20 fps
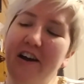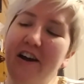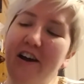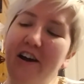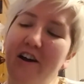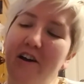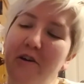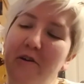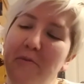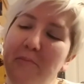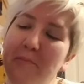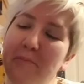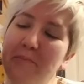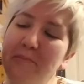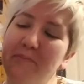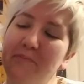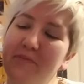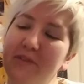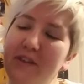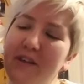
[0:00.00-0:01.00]

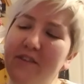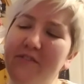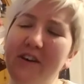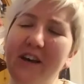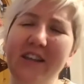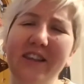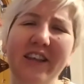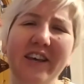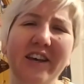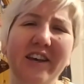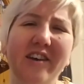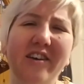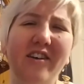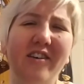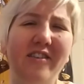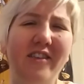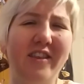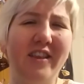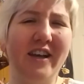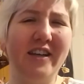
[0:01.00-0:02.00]
I've had like,
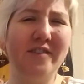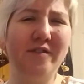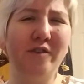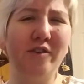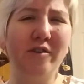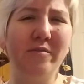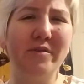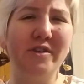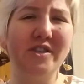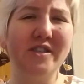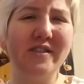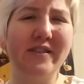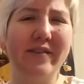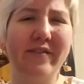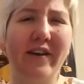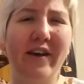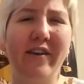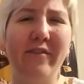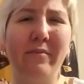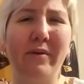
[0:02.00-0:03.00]
the last few commissions I've
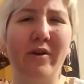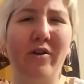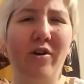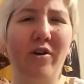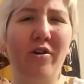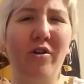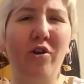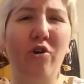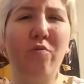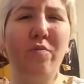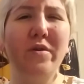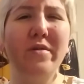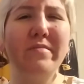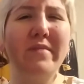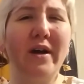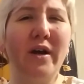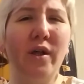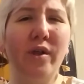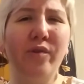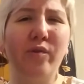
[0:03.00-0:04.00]
had have been all open
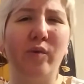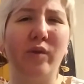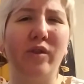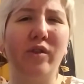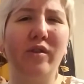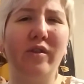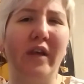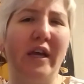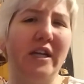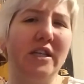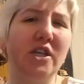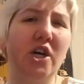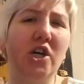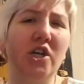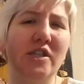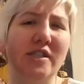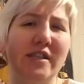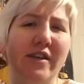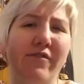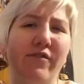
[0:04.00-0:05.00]
mouths with like
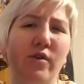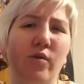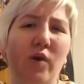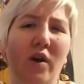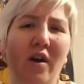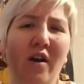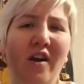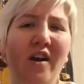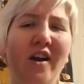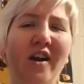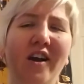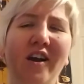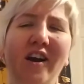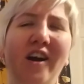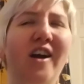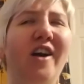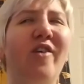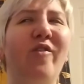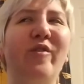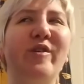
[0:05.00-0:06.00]
tongues everywhere,
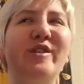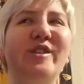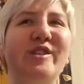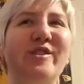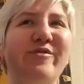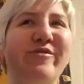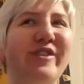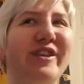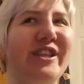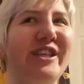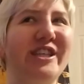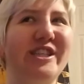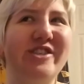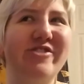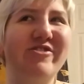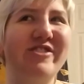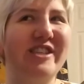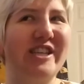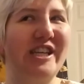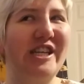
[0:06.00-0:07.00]
which is really
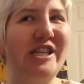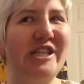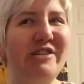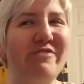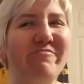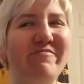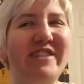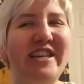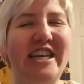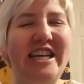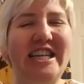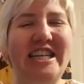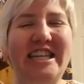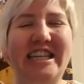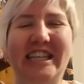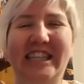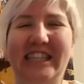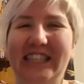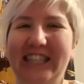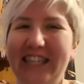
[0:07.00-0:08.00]
interesting to me.
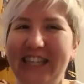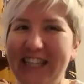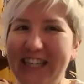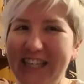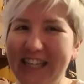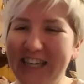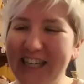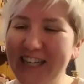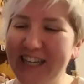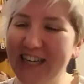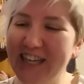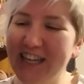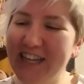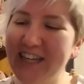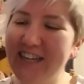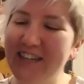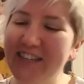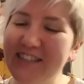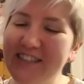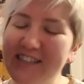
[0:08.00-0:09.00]

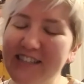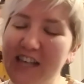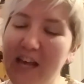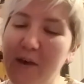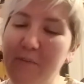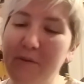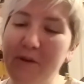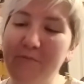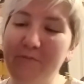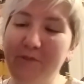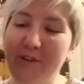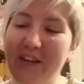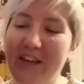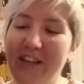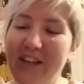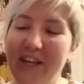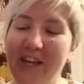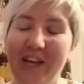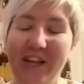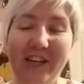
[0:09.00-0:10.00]
Is that people get
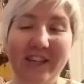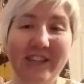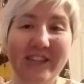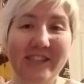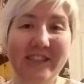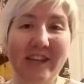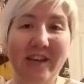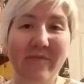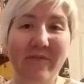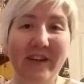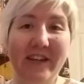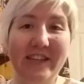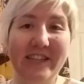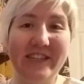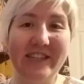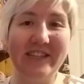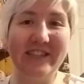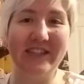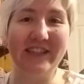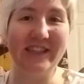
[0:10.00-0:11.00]
like the same
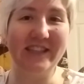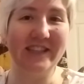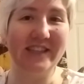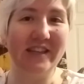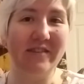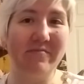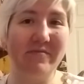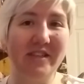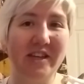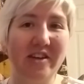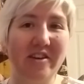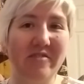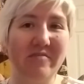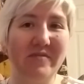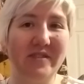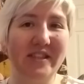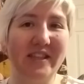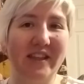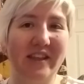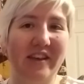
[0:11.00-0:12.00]
ideas at the same time
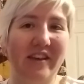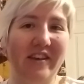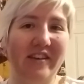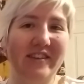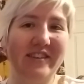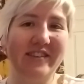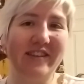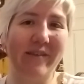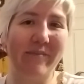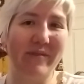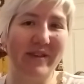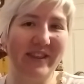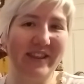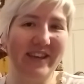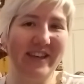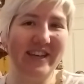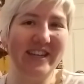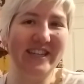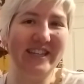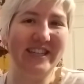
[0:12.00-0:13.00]
to like send me
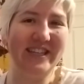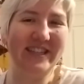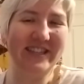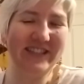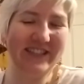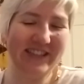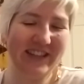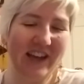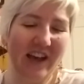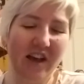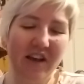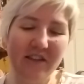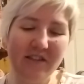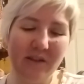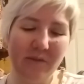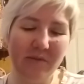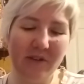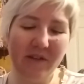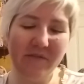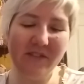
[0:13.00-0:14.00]
things.
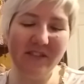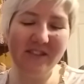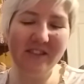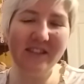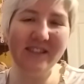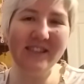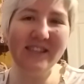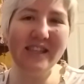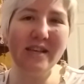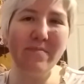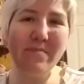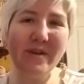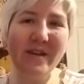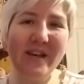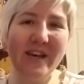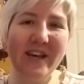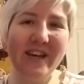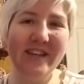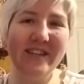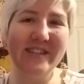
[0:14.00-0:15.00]
Sometimes it's all sleepy
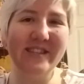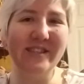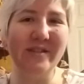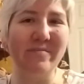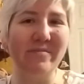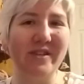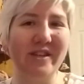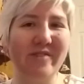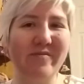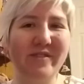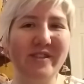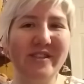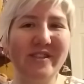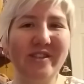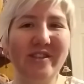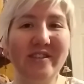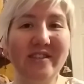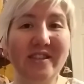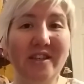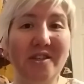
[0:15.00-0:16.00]
heads, sometimes it's
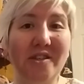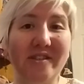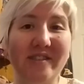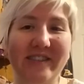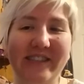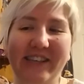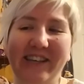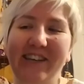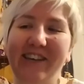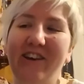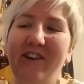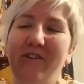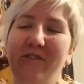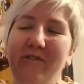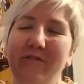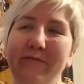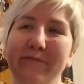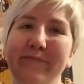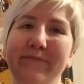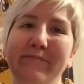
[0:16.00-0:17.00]
all tongue sticking
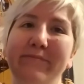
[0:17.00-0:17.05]
out.